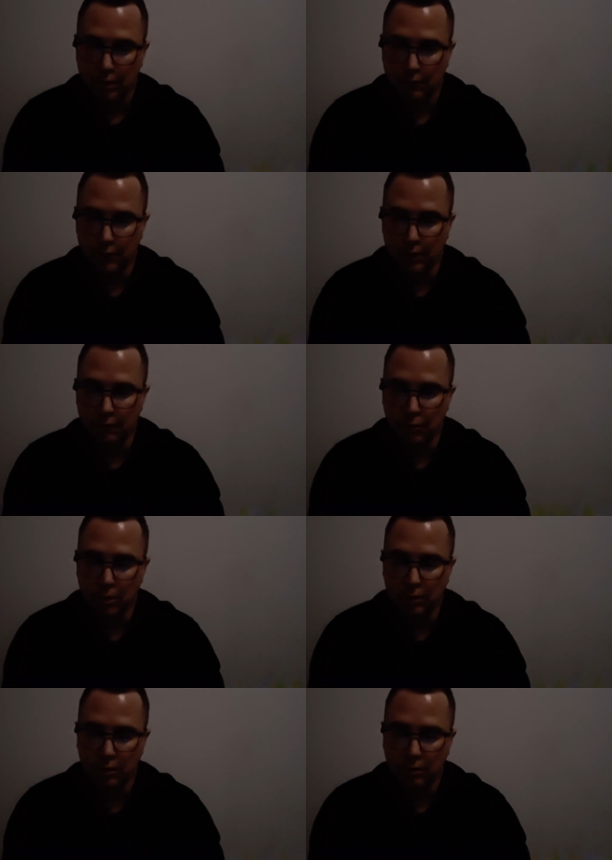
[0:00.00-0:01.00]
For
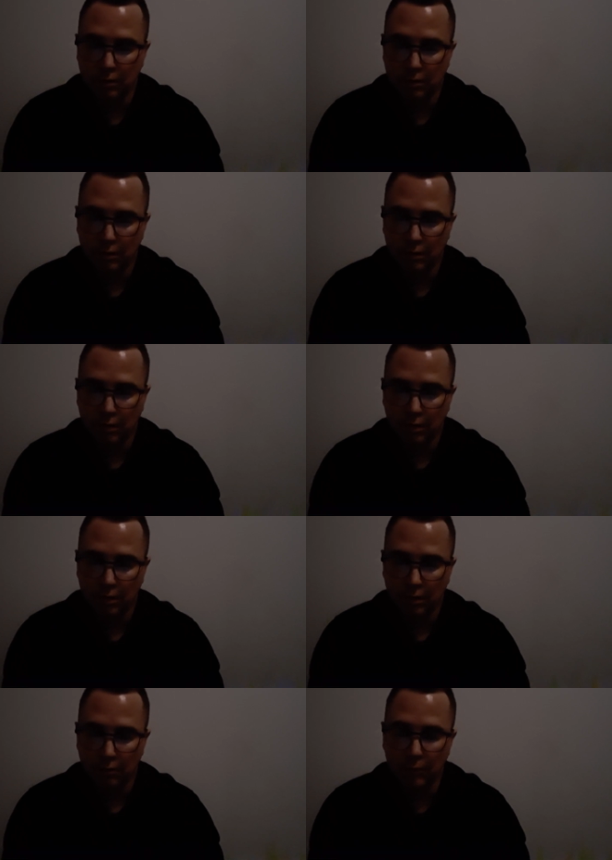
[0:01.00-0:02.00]
everyone,
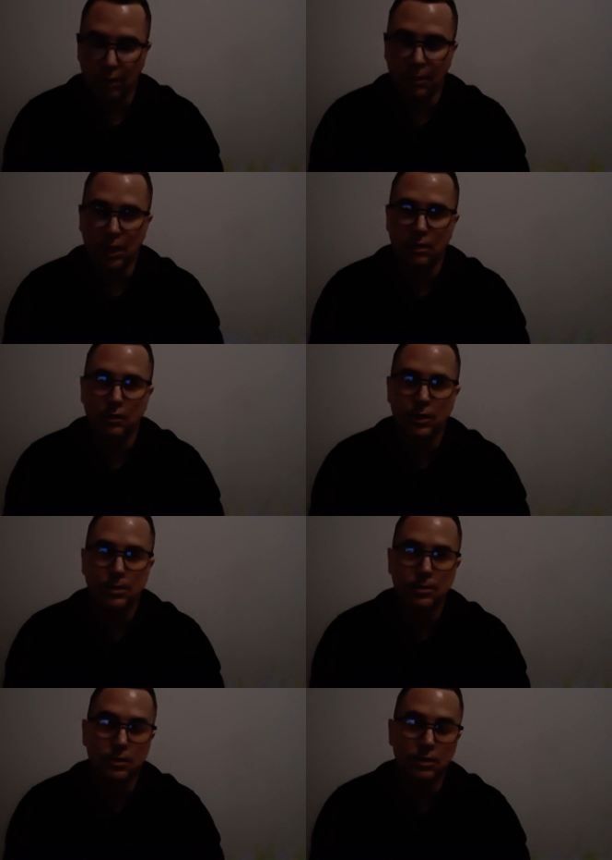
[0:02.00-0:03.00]
my motto
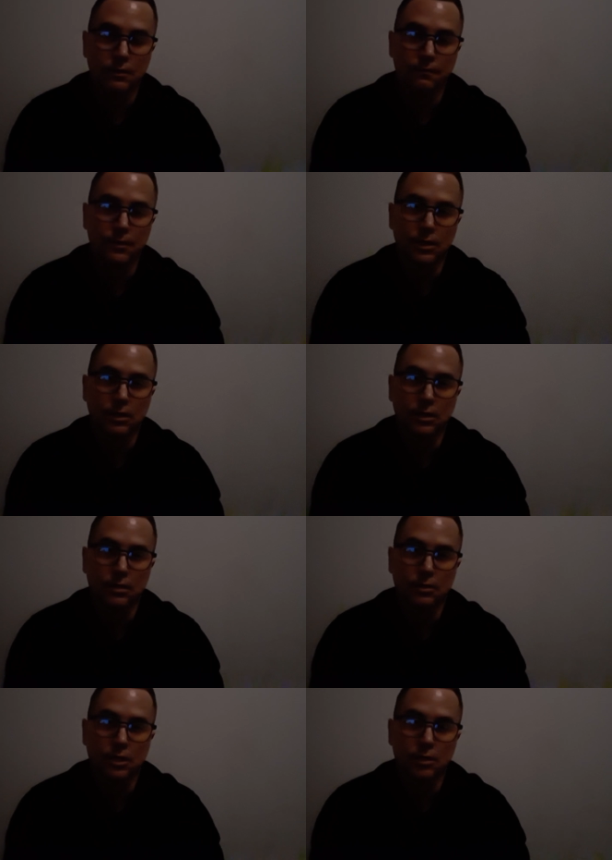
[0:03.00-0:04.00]
is that if it at
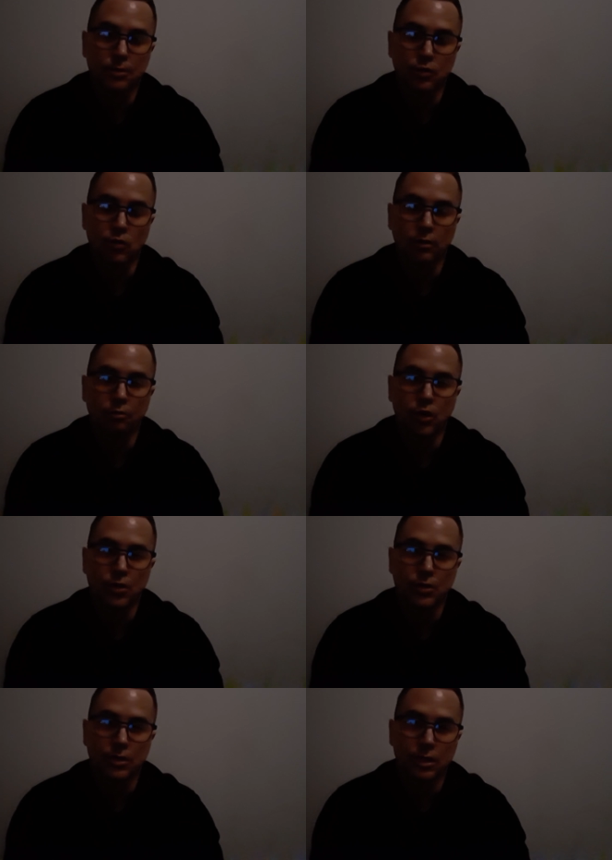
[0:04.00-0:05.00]
least helps one
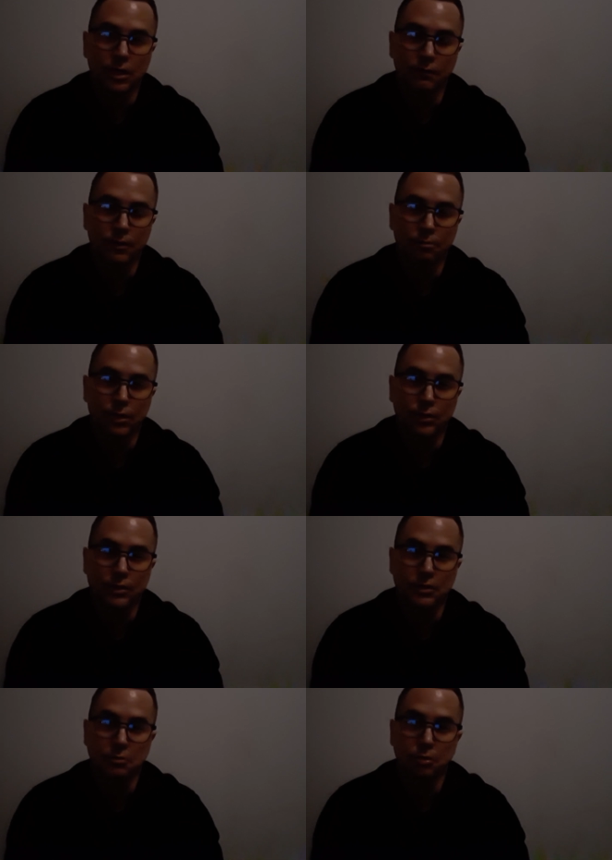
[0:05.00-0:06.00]
person out of the
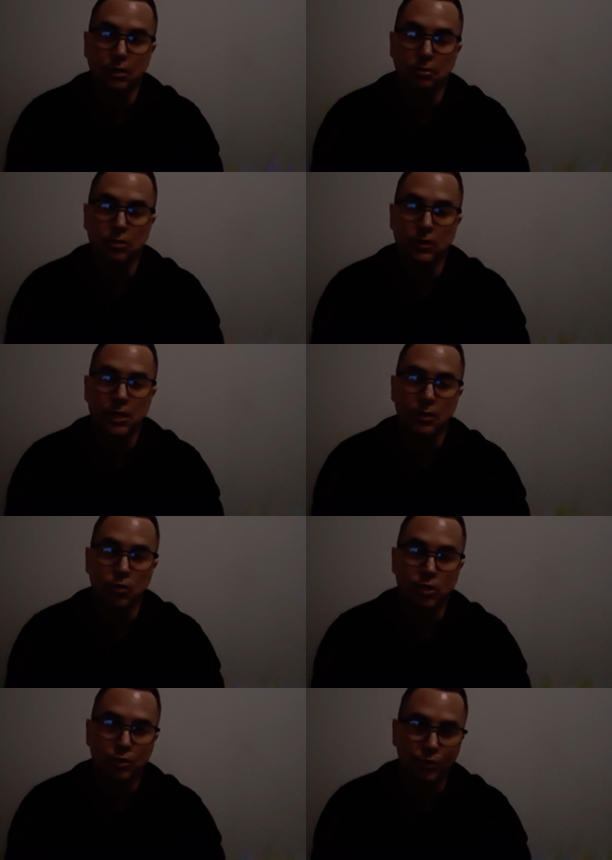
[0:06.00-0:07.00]
billions of people around the
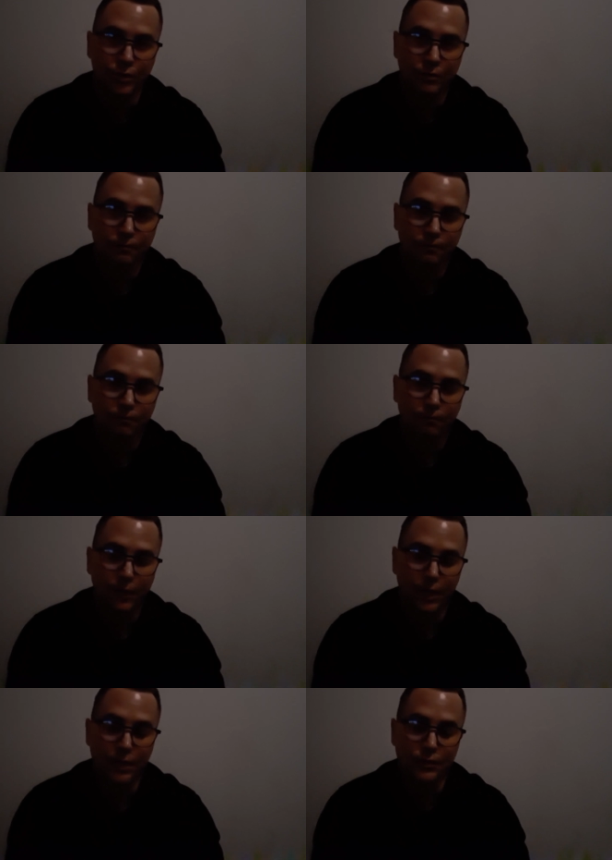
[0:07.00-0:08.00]
world,
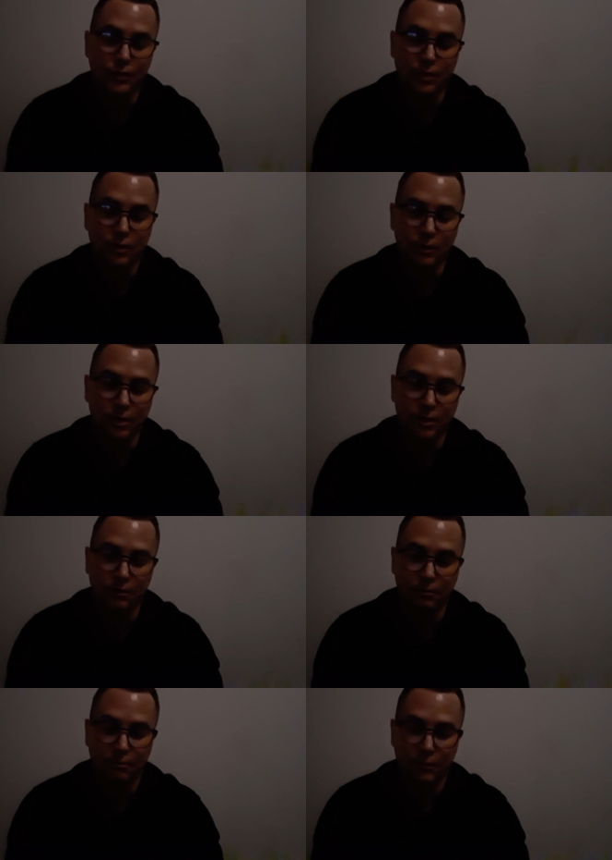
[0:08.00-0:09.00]
odds are that
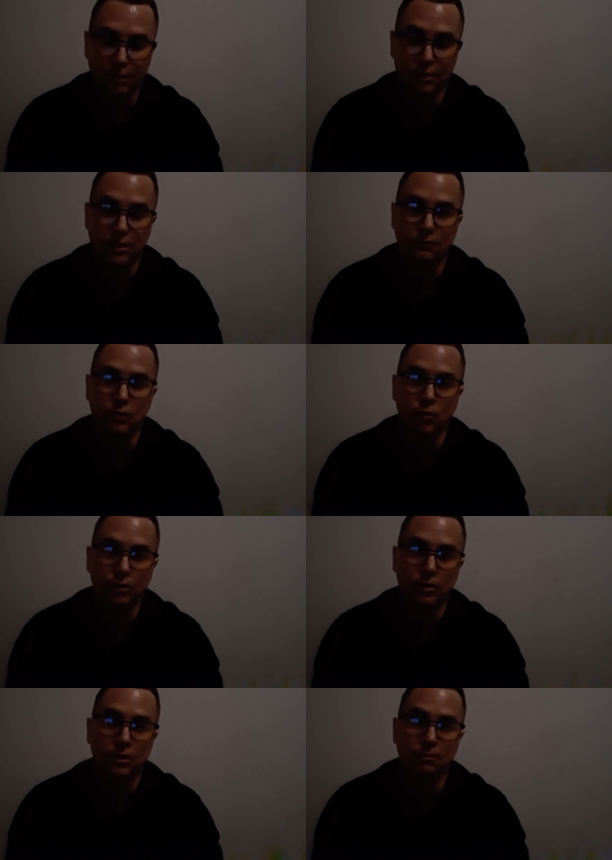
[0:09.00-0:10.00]
I believe it will
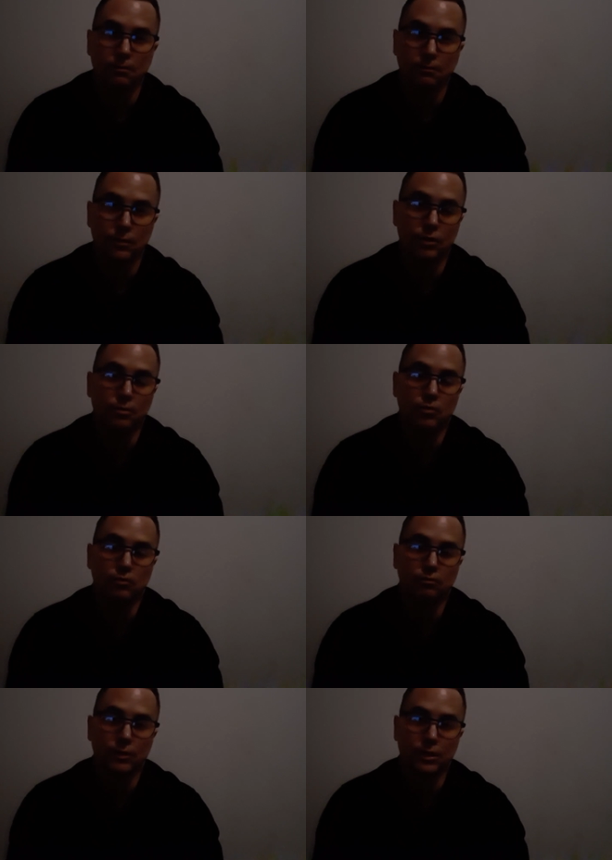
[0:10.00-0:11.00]
help
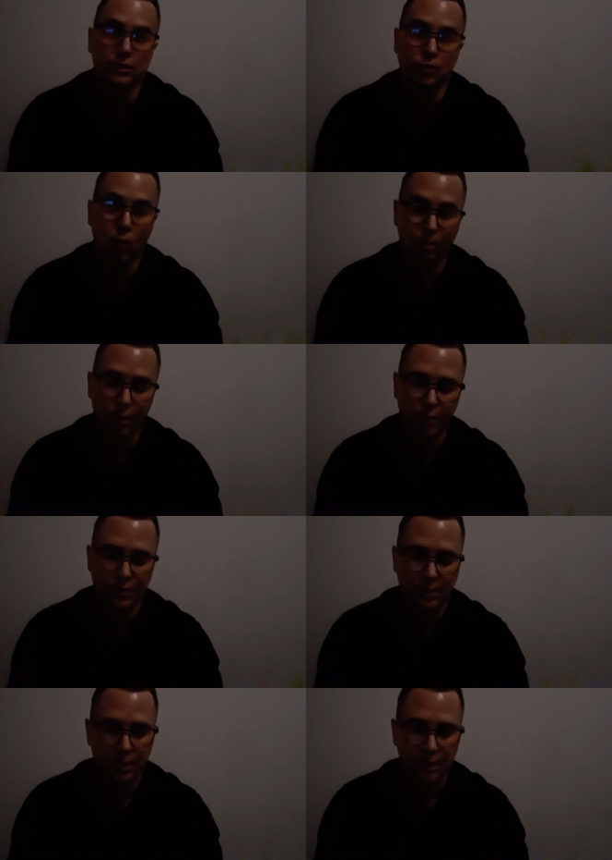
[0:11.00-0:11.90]
at least one person.